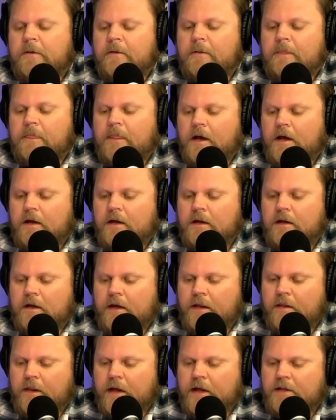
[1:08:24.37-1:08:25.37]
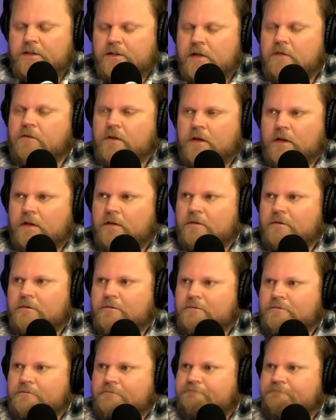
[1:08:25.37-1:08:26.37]
uh, and that's envy
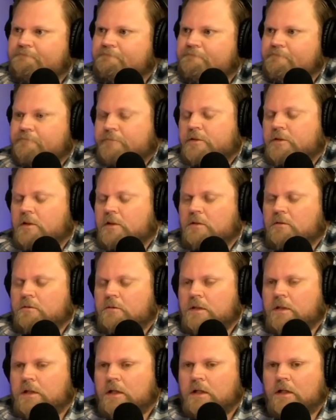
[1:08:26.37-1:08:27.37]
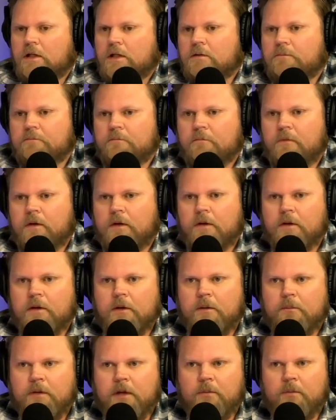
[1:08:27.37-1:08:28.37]
hmm. so um,
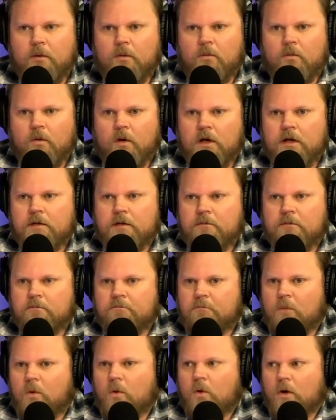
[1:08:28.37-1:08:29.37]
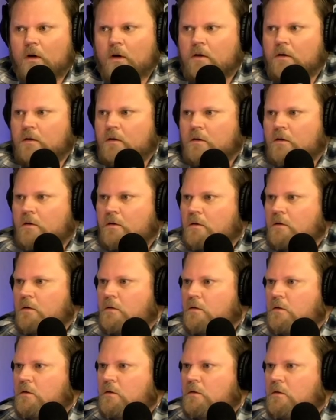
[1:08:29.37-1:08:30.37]
people want more
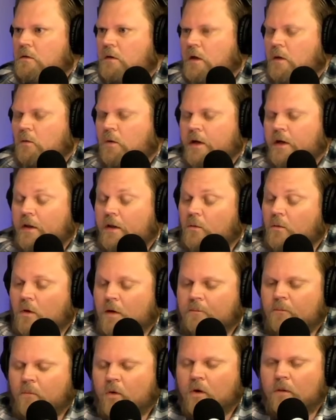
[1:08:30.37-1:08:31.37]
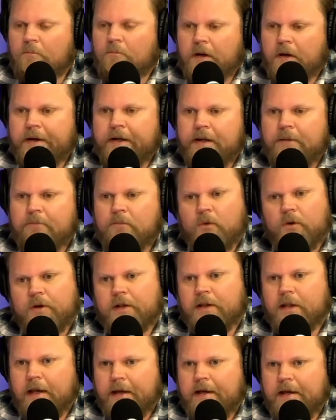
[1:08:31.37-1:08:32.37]
hmm. they want they want more money more
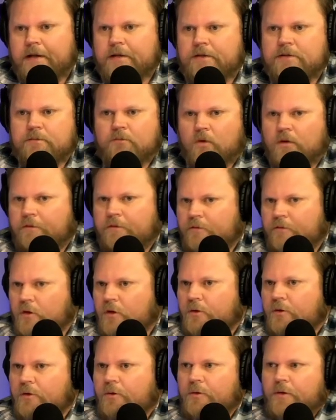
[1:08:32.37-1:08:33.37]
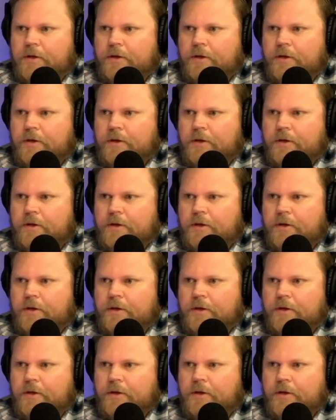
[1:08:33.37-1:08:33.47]
lands more food